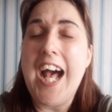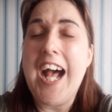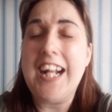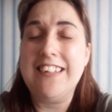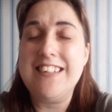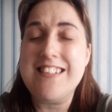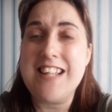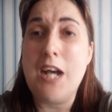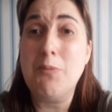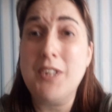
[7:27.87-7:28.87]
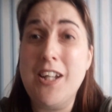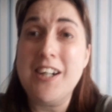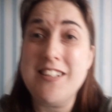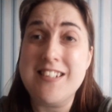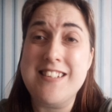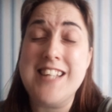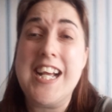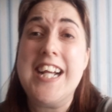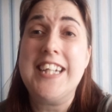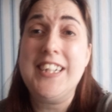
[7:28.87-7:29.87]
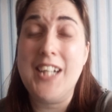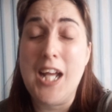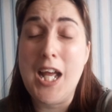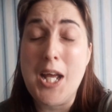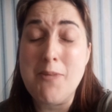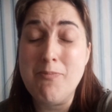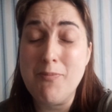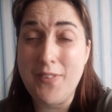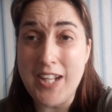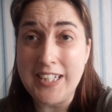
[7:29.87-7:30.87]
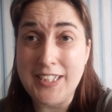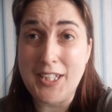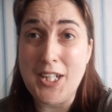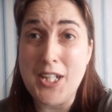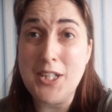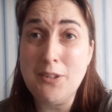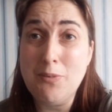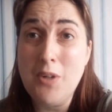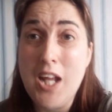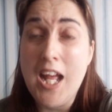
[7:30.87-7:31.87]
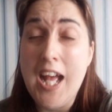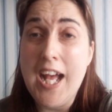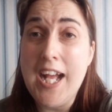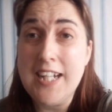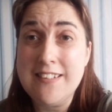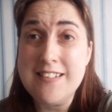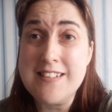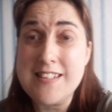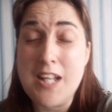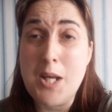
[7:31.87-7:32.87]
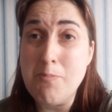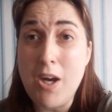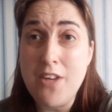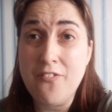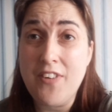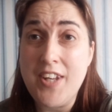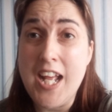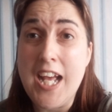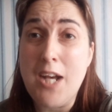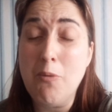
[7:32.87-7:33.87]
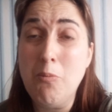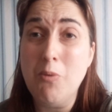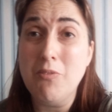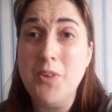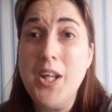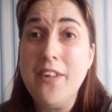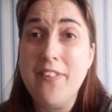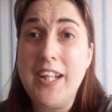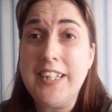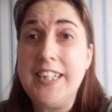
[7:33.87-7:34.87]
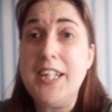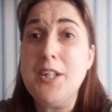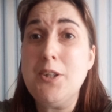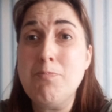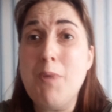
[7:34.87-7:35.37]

And I would like to say thank you and bye for now. Thank you.